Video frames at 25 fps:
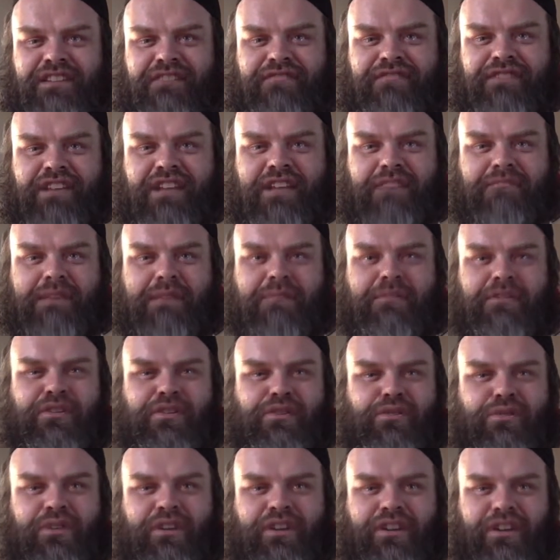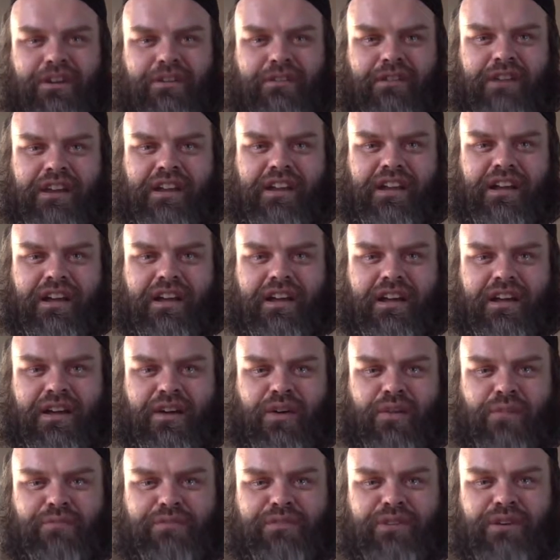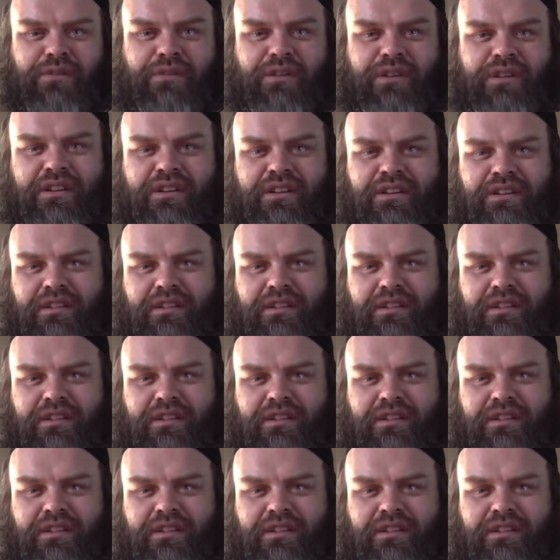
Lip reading: if maybe you're doing it already, I hope so.